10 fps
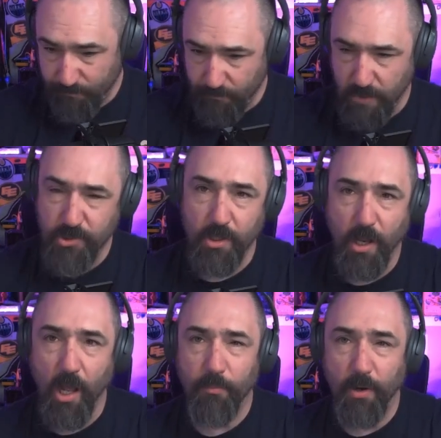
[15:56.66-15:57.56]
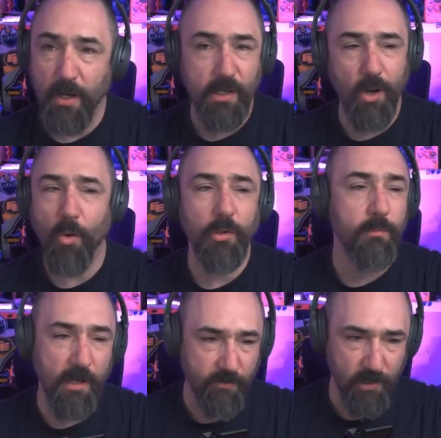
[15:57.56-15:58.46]
This should help, right? And it only
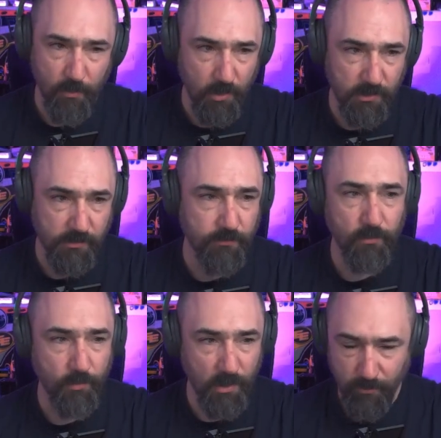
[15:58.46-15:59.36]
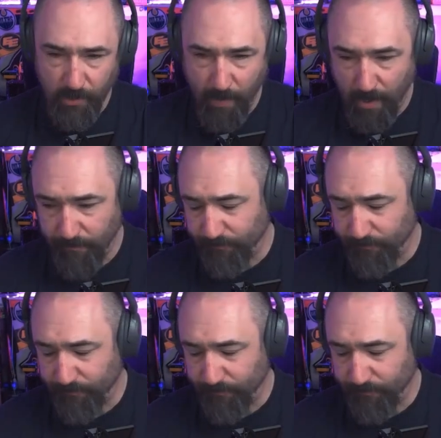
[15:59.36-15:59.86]
made everything worse. Really, really bad.